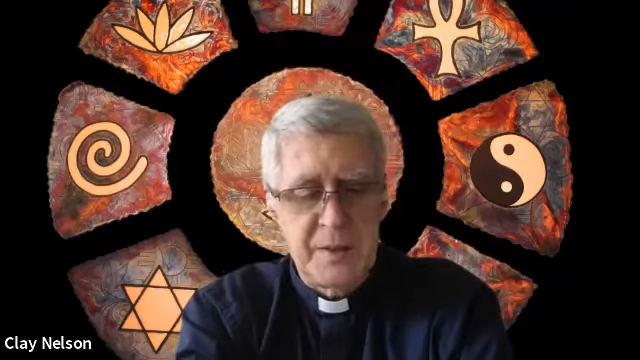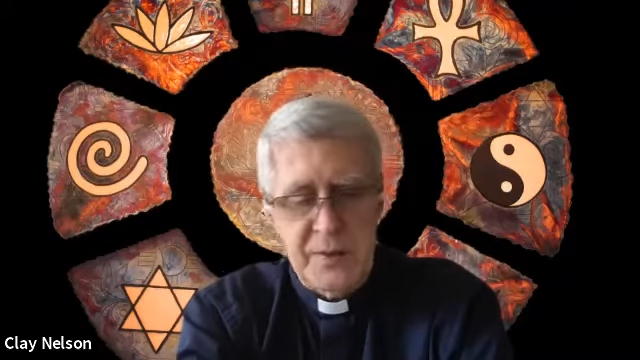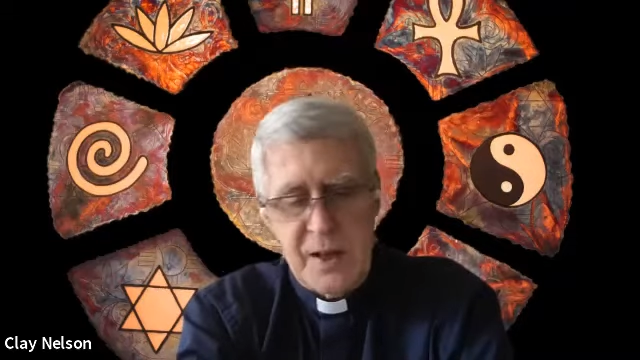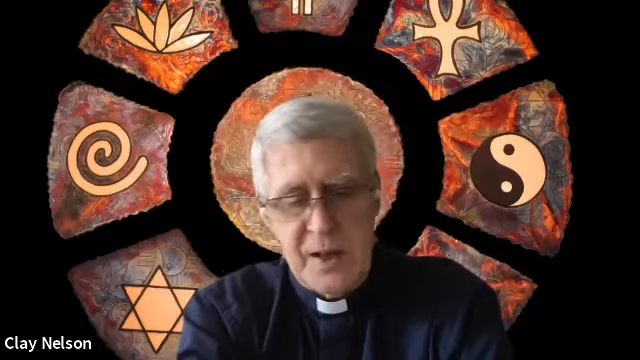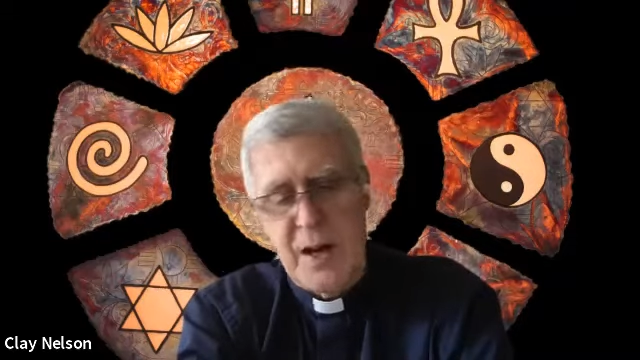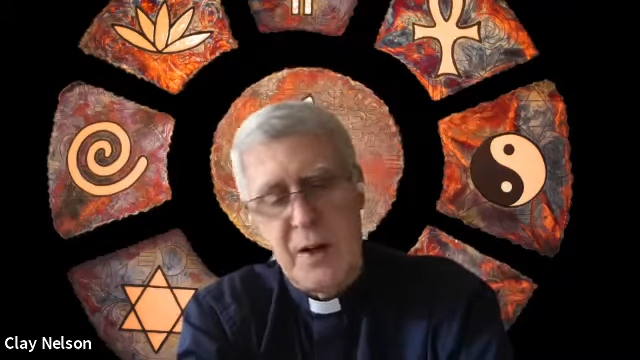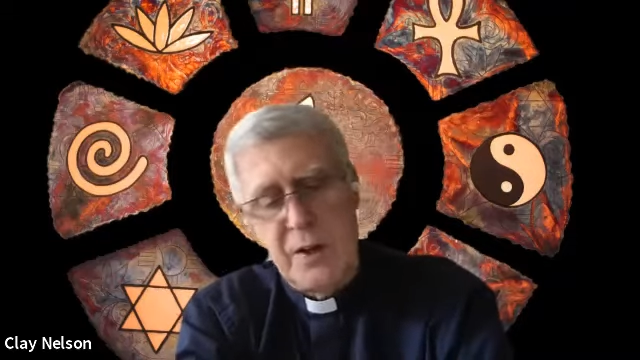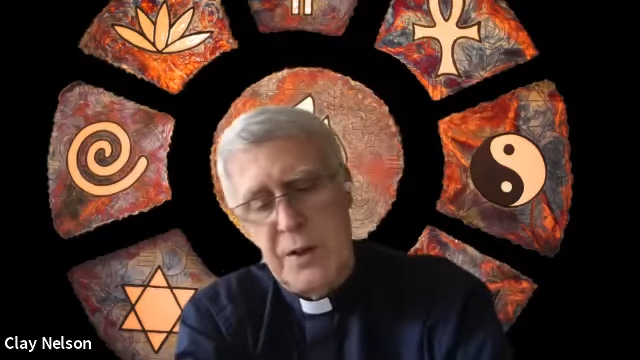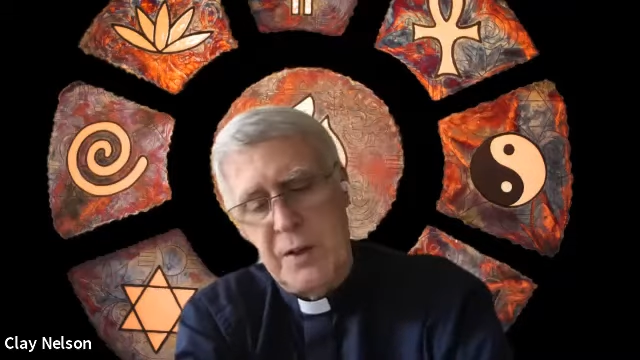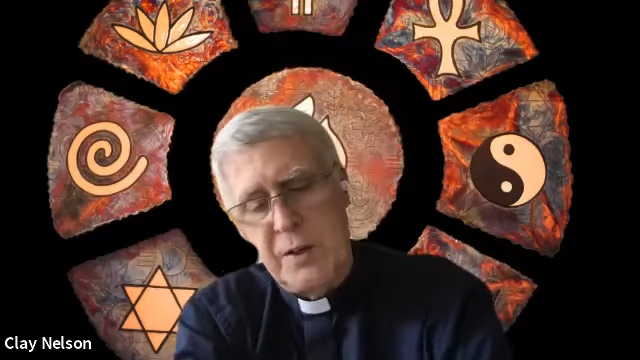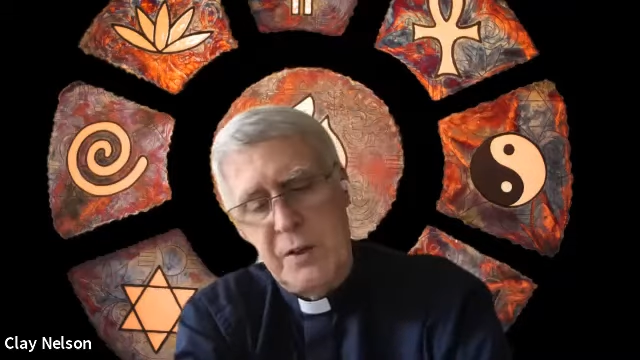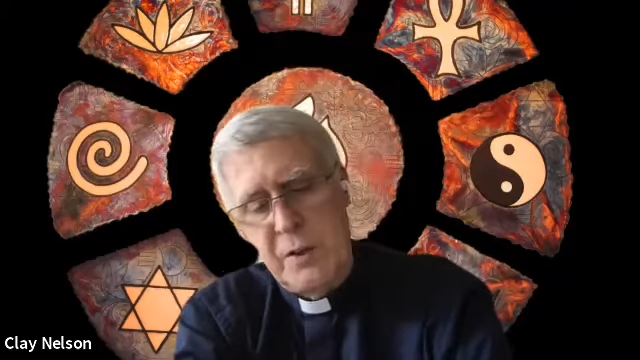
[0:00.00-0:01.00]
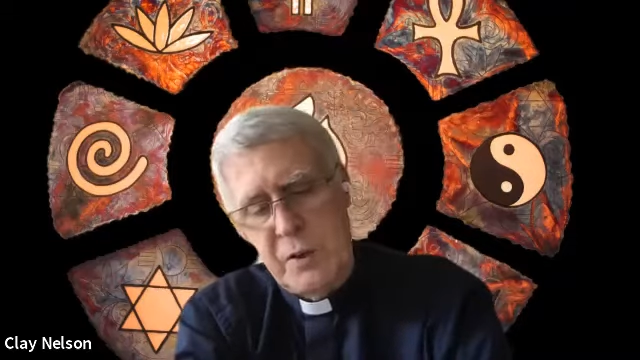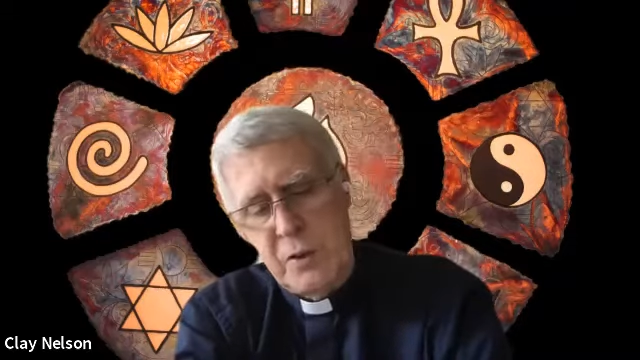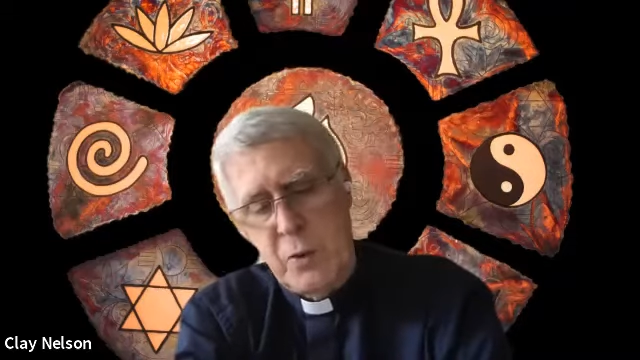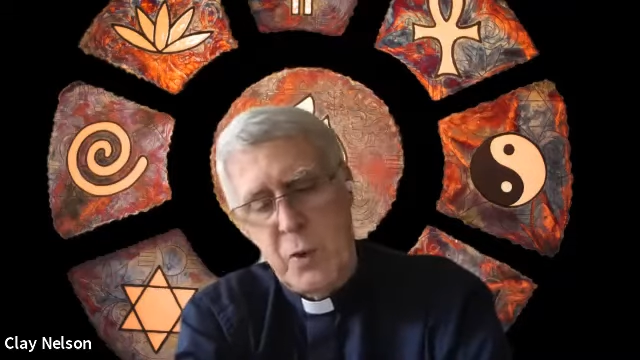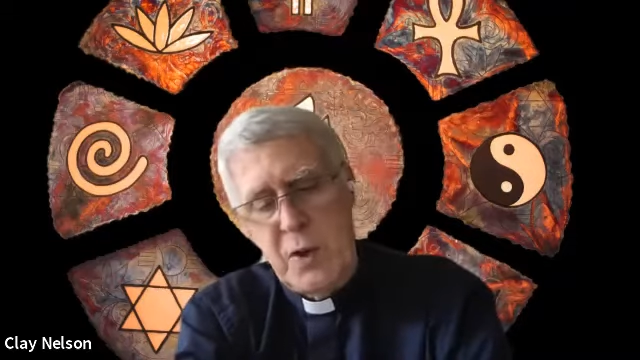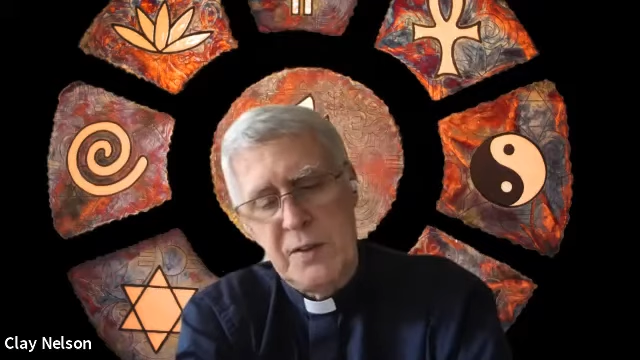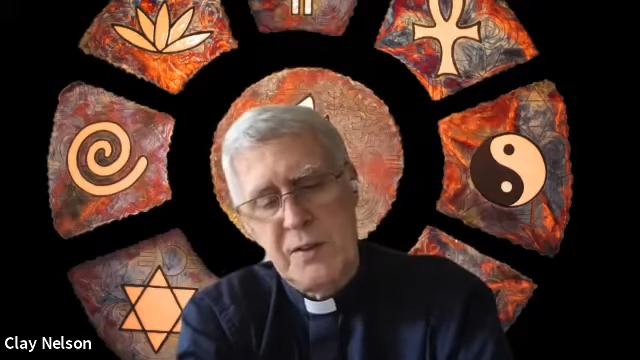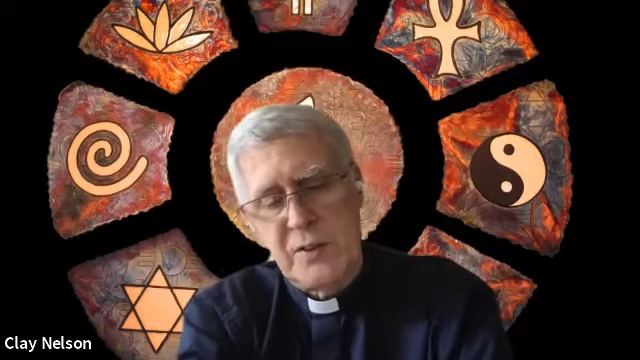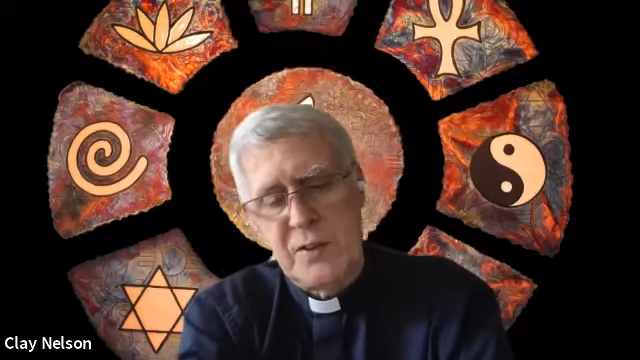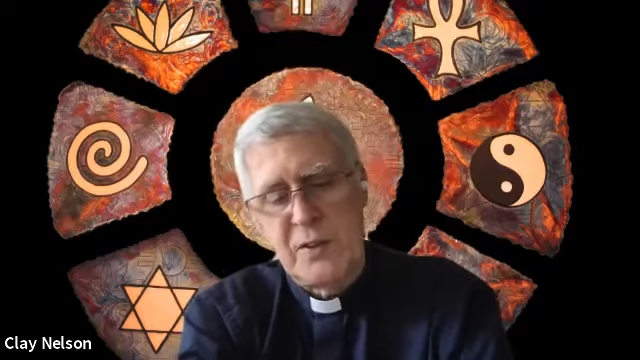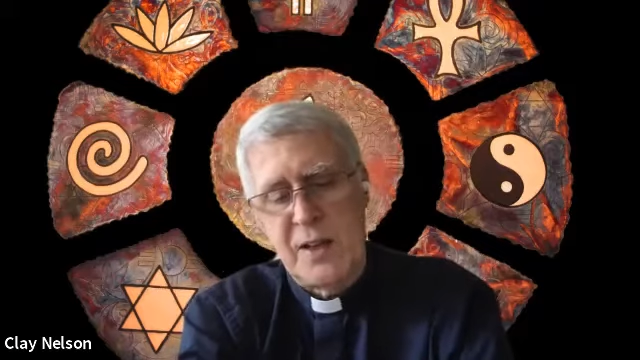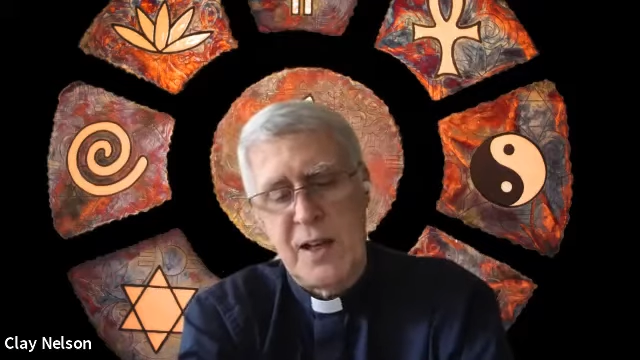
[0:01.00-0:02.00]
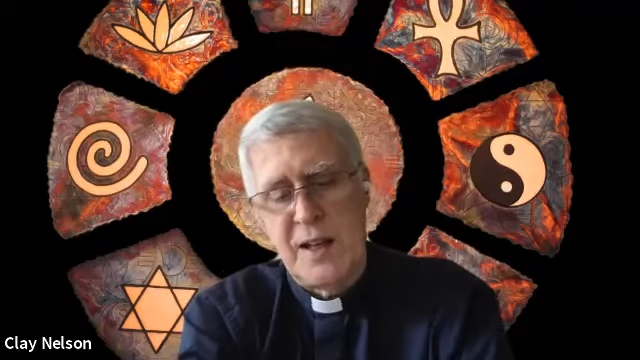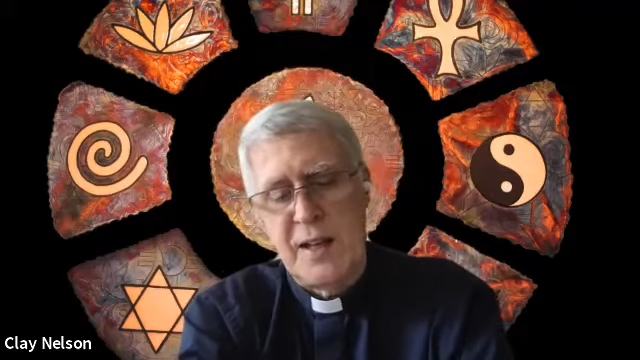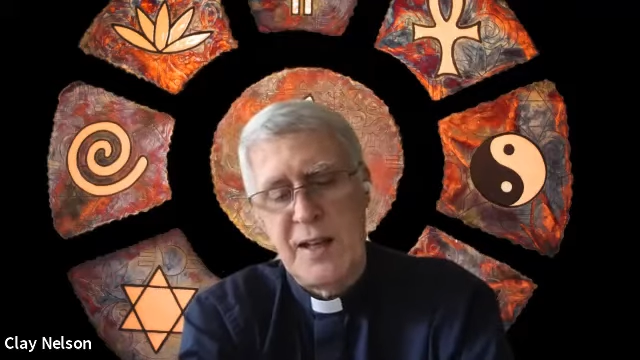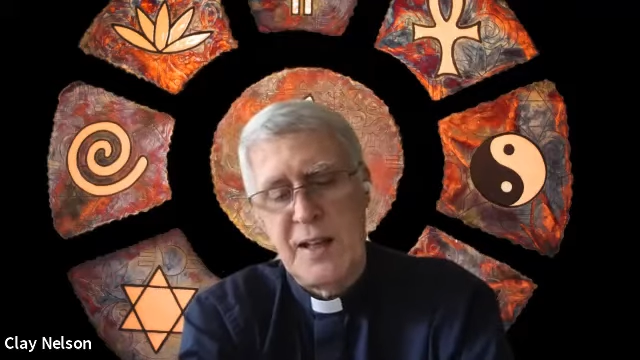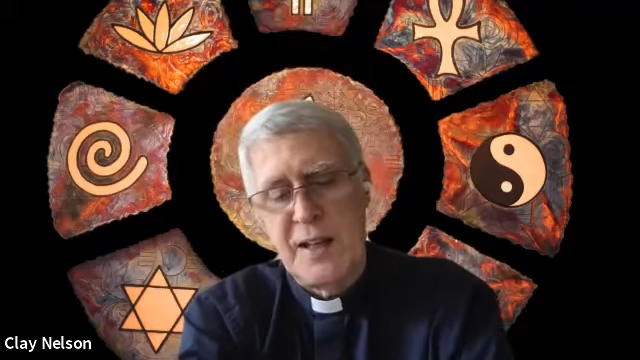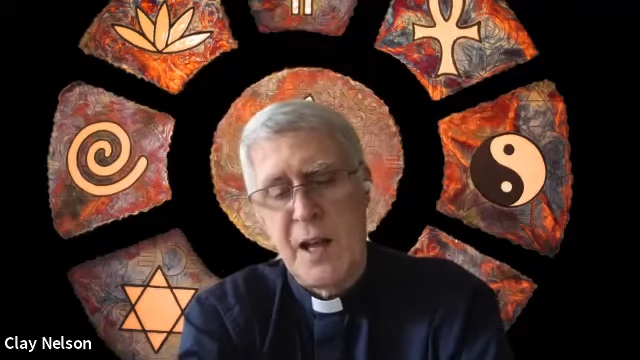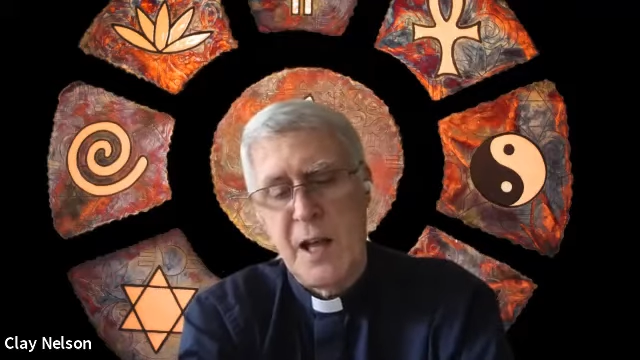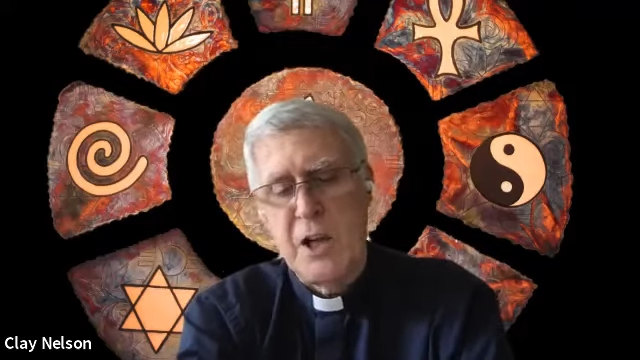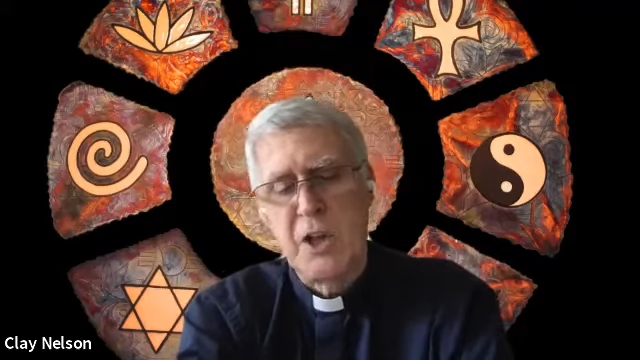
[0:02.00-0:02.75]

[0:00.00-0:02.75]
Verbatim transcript: desire to destroy society